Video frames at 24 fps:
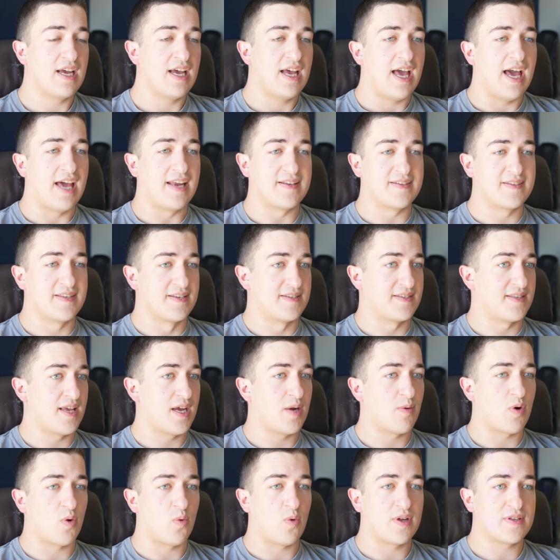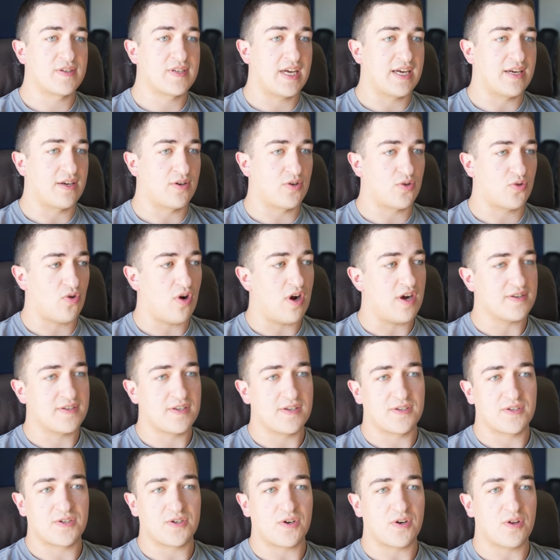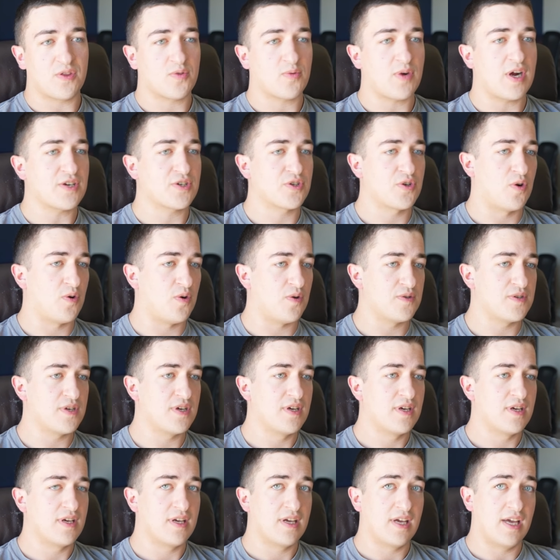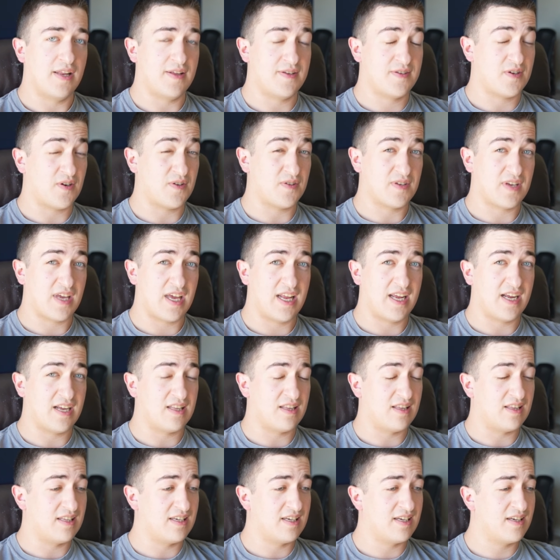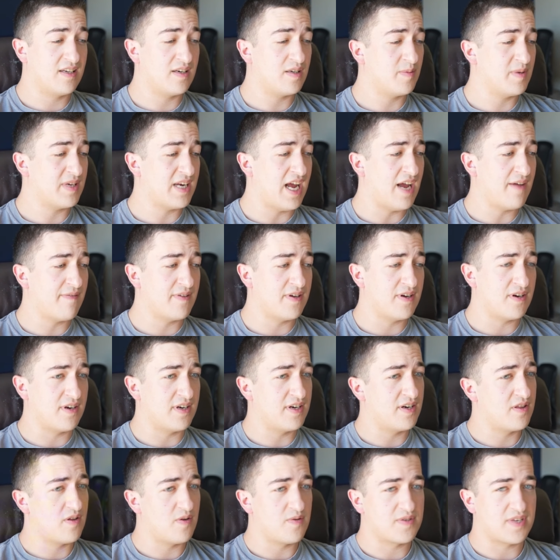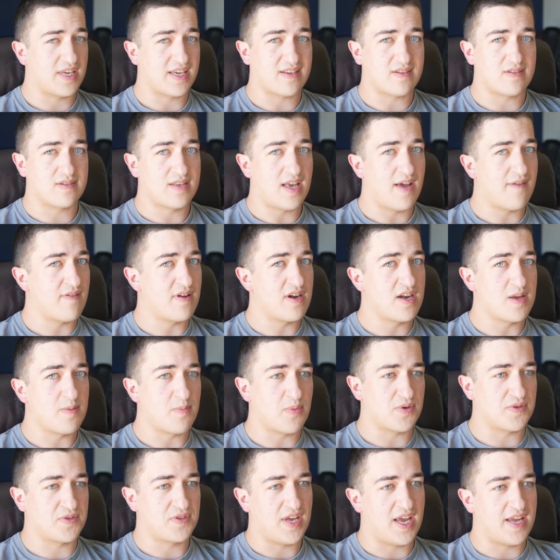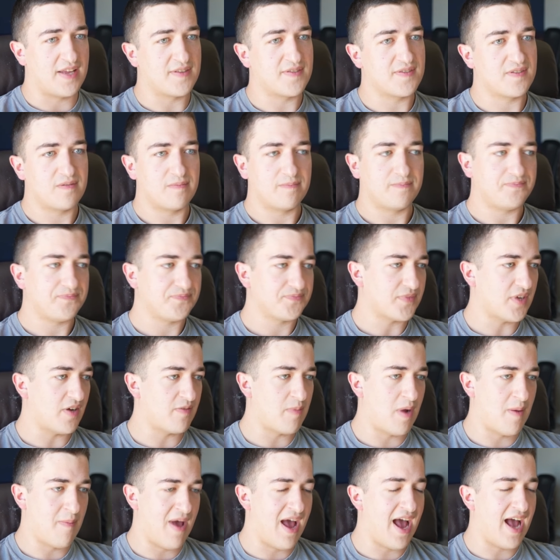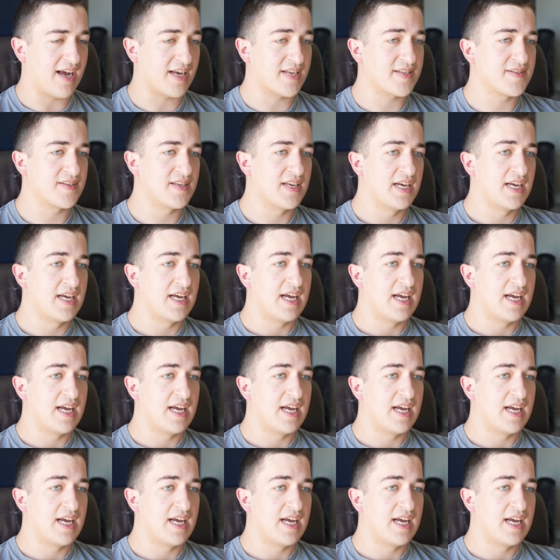And it's this thing where once I cross a certain threshold and it starts getting a little bit heavier into those like 70% of my max,